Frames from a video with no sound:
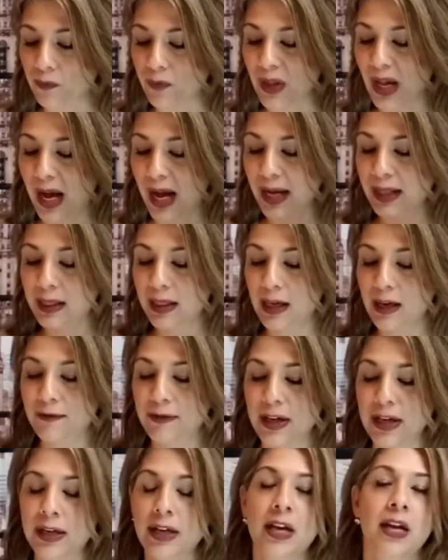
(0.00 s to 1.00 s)
I love
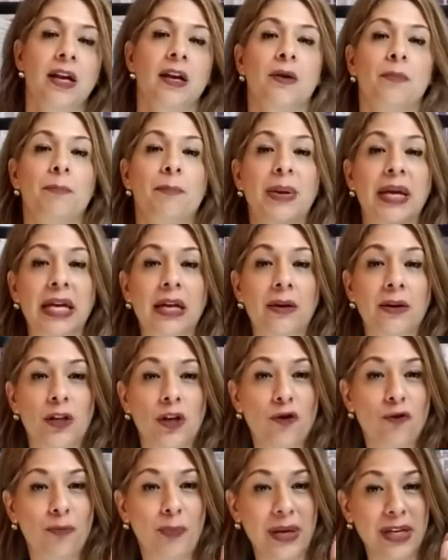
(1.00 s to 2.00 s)
it.
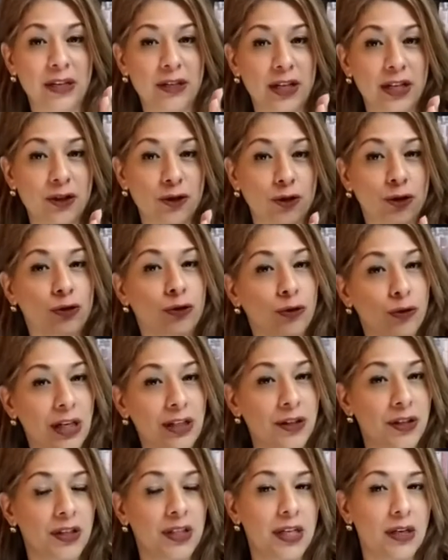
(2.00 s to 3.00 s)
You've been
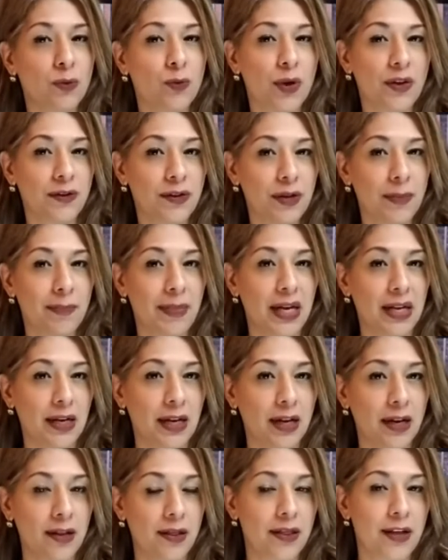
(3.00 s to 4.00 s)
entrusted with
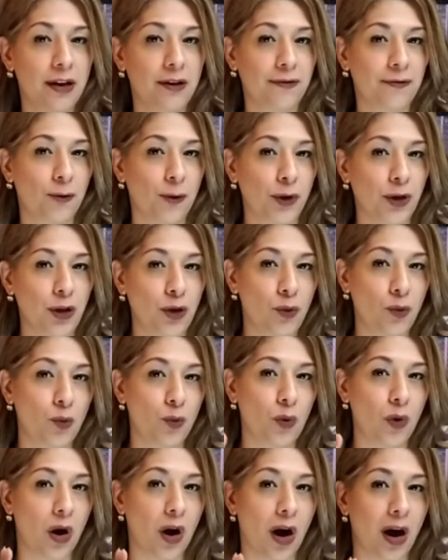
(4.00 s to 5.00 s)
dominion, therefore
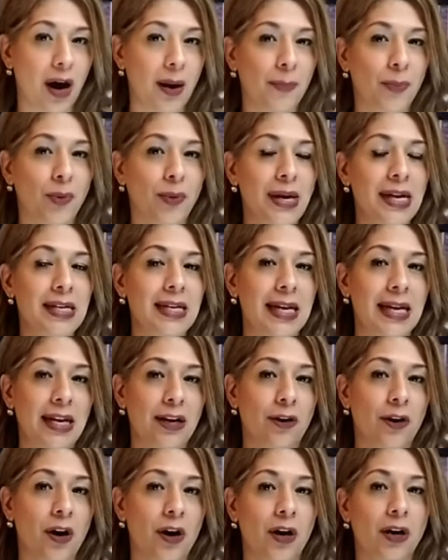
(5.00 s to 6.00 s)
you operate
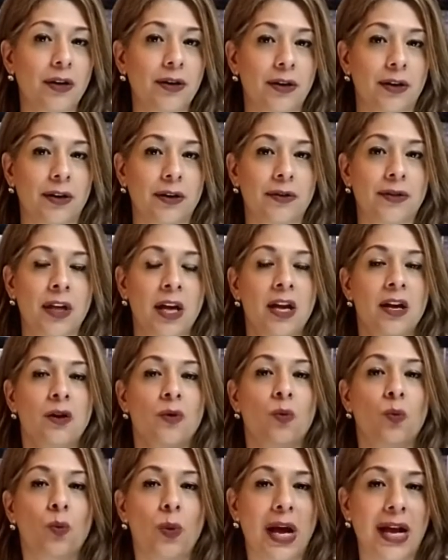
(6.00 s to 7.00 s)
here on earth
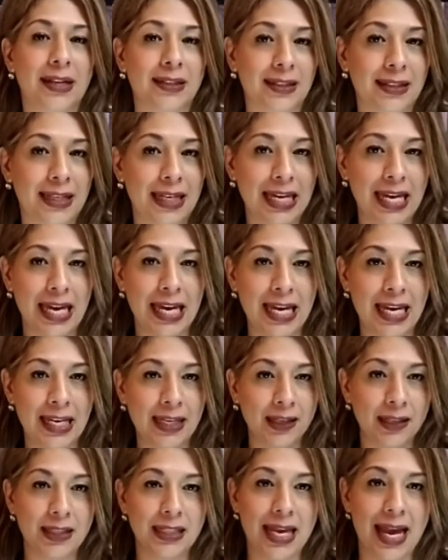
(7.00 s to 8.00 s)
as
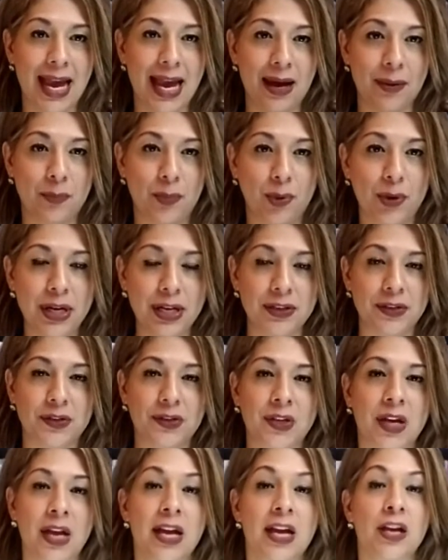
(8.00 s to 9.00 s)
kings and
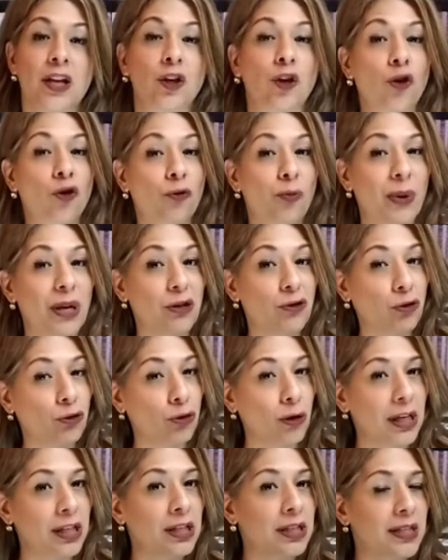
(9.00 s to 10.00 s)
priests. You've been
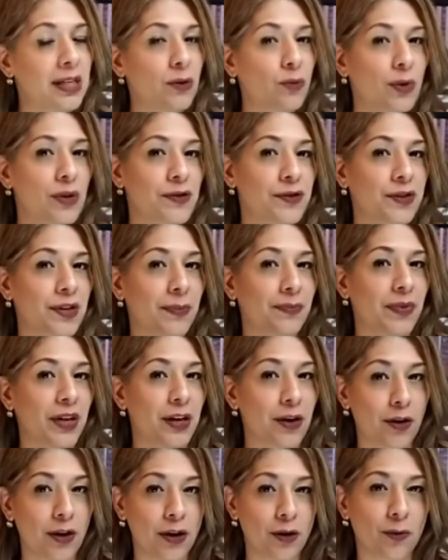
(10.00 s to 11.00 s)
trusted with something.
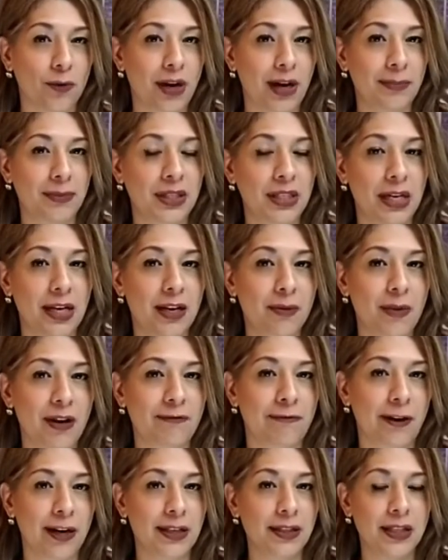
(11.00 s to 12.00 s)
You hear what I'm saying, my
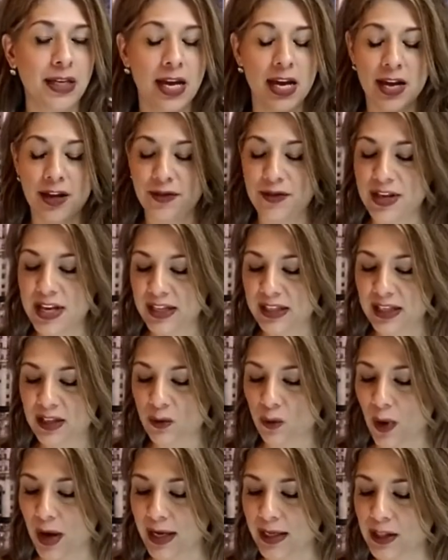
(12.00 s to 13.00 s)
friends? This is
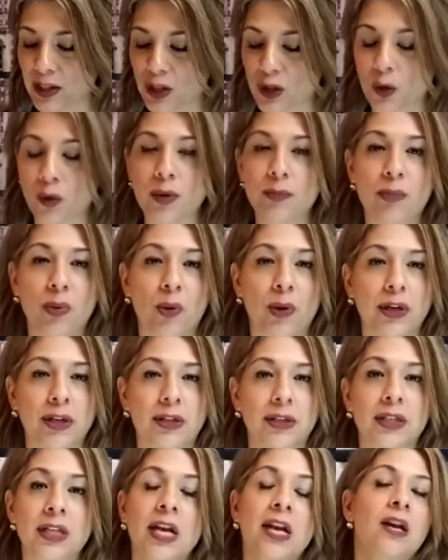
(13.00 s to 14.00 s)
why it's so
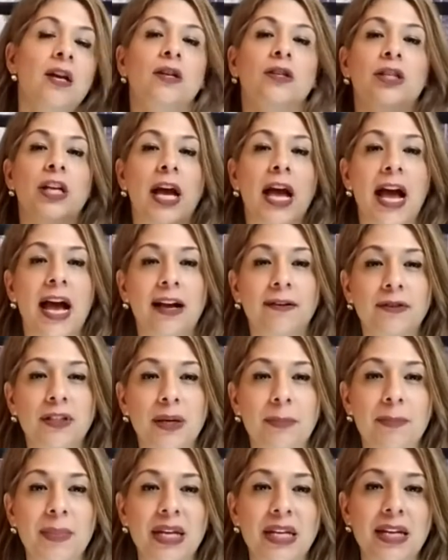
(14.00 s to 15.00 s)
important. To have
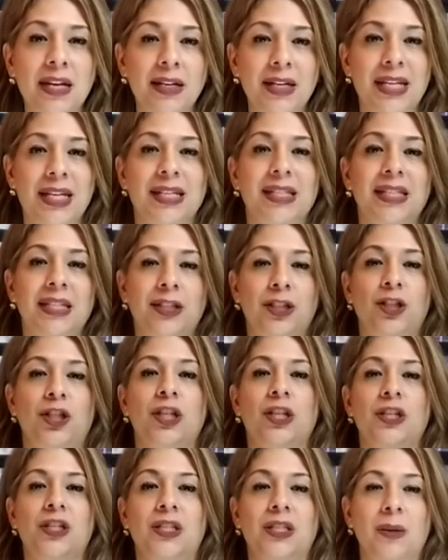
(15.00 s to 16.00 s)
dominion isn't
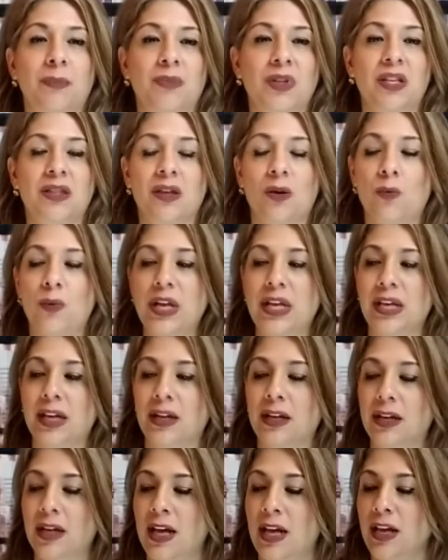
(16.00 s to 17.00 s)
just something that we
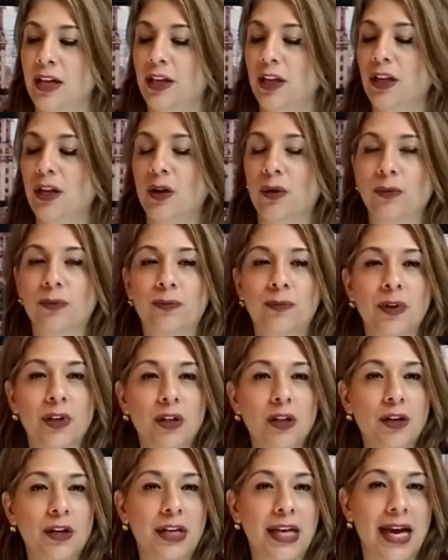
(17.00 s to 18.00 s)
can, you know,
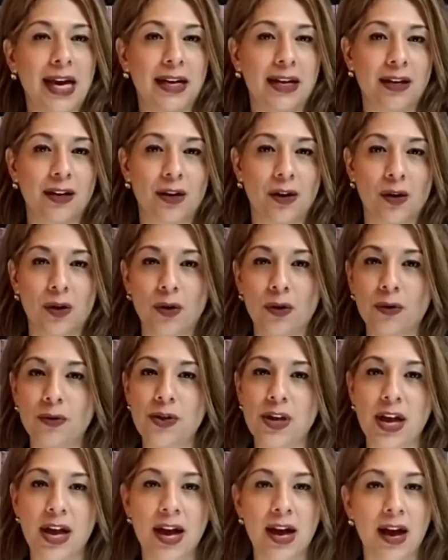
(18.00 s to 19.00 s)
look at and go, "Oh
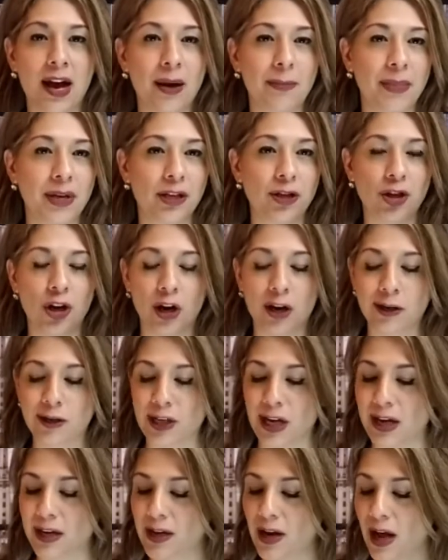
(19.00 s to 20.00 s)
yeah, I'm in charge,
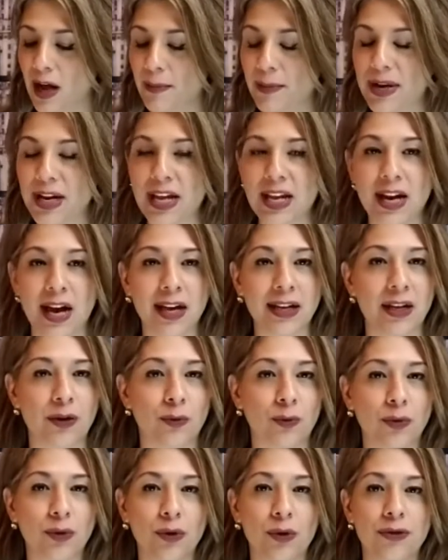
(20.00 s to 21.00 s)
I dominate, I can
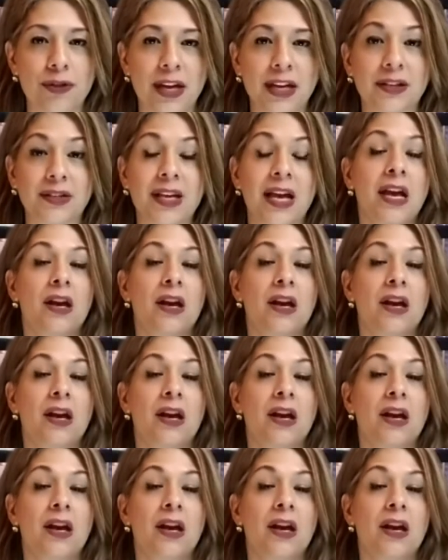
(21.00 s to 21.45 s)
rule things."